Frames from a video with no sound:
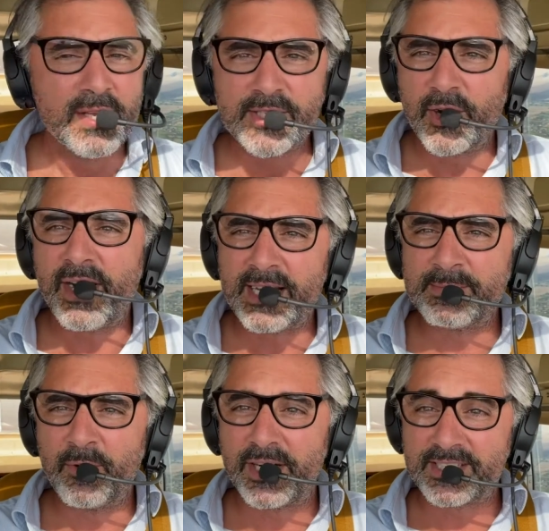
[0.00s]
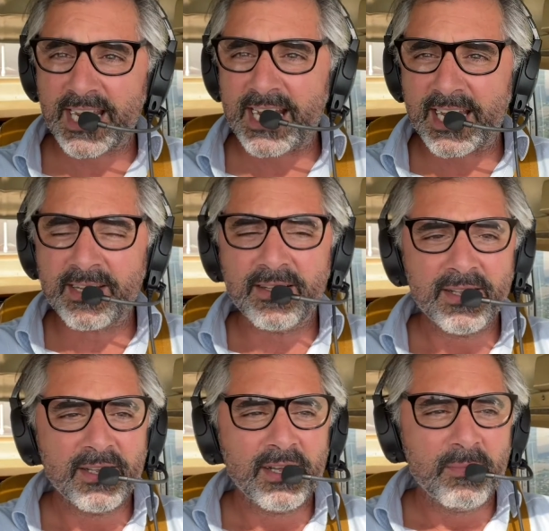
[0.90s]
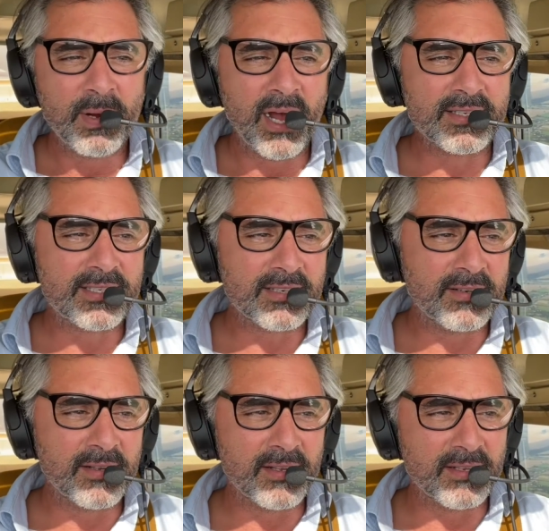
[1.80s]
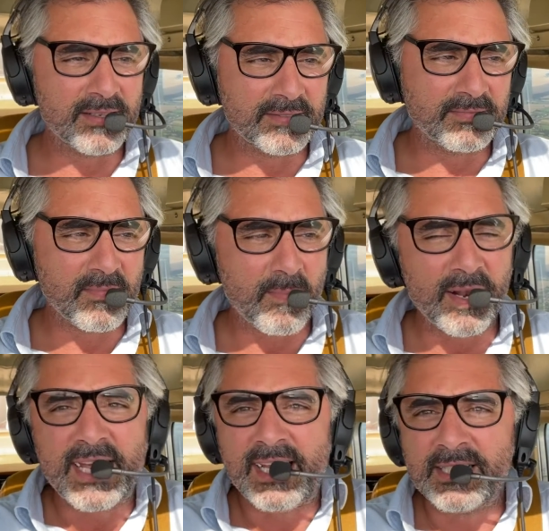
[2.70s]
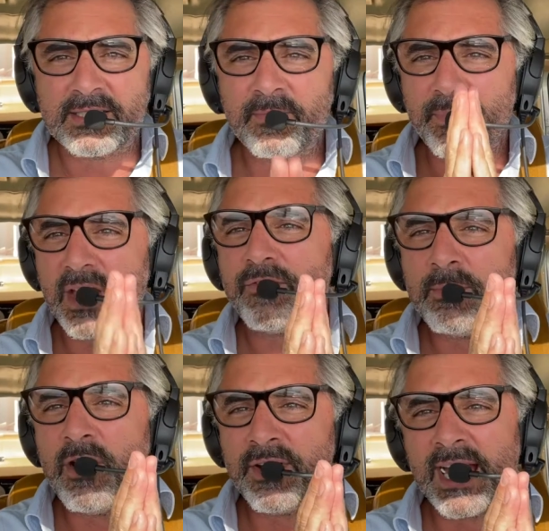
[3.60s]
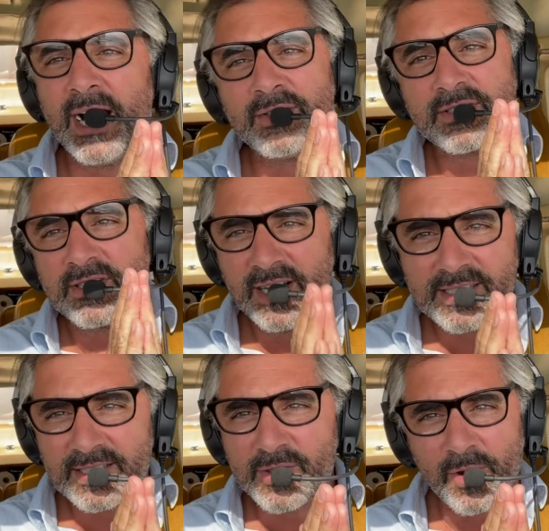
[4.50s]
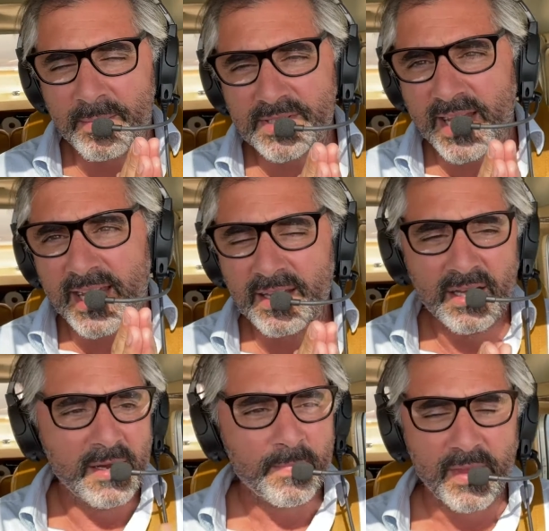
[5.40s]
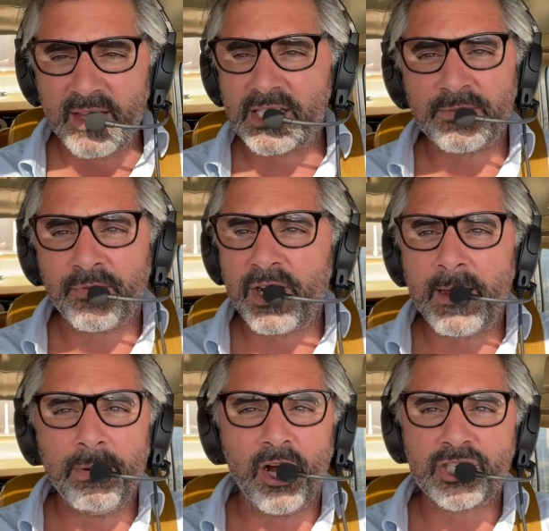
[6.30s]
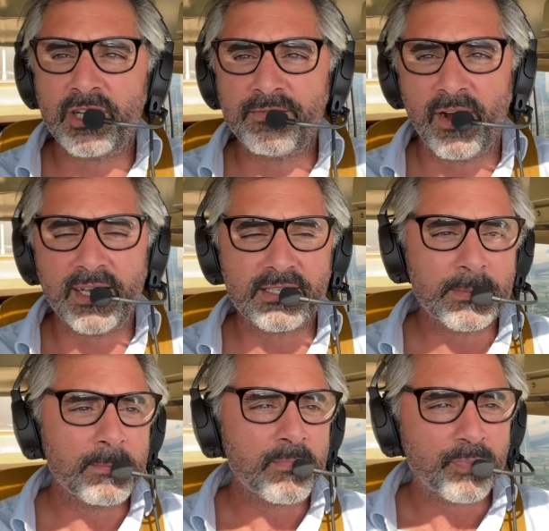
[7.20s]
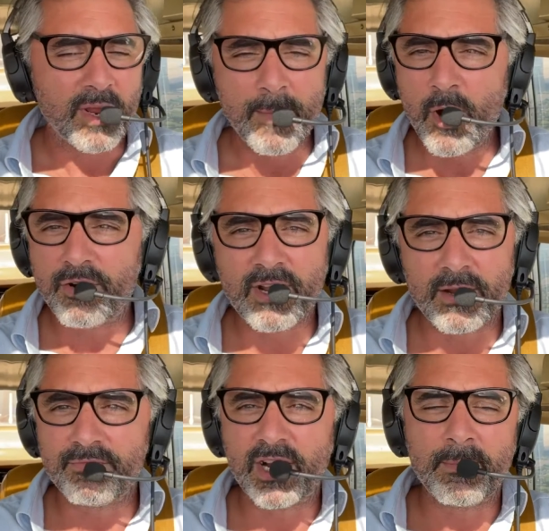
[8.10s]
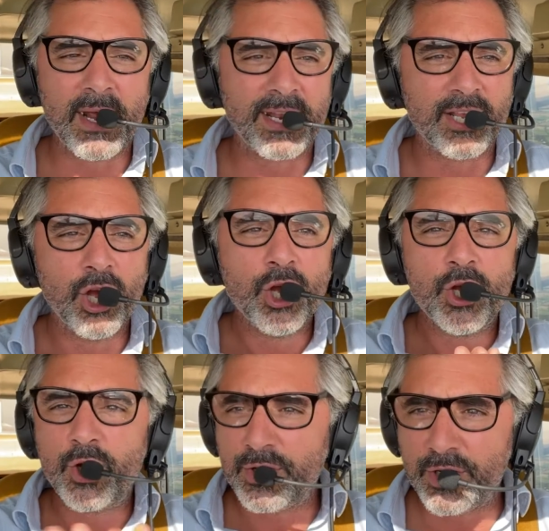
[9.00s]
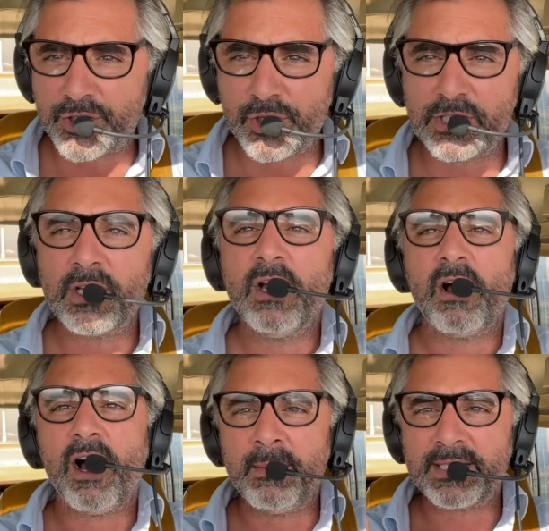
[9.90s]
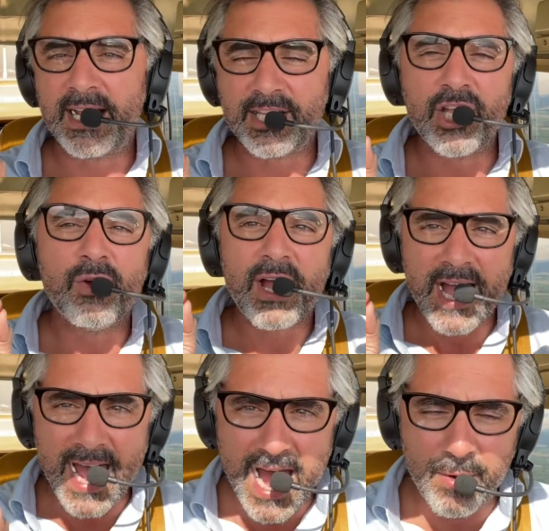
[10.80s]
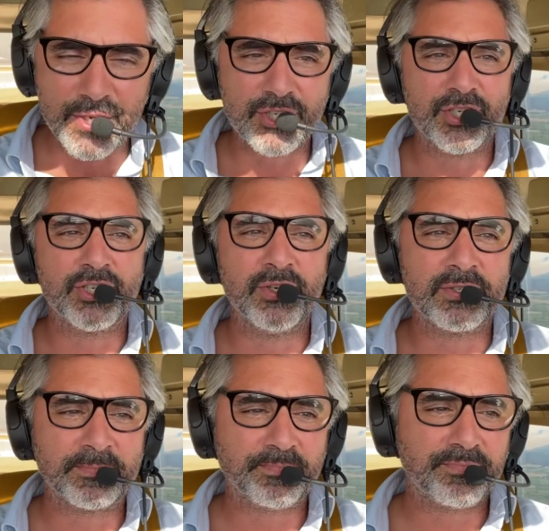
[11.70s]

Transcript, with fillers: Sorry it isn't more entertaining, but please, if you're moving house, listen to what I'm saying. This is free impartial advice. I'm not rec recommending who you choose, I'm telling you how you should choose.